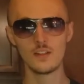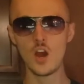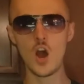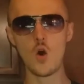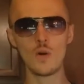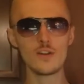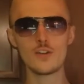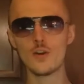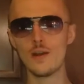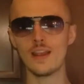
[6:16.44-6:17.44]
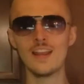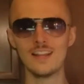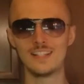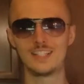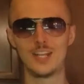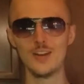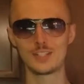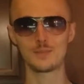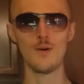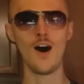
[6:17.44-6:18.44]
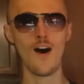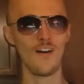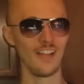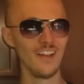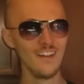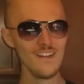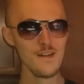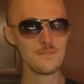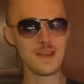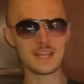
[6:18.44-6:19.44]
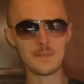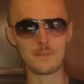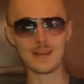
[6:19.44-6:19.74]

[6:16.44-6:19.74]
No, what are you doing? It's too small. Make it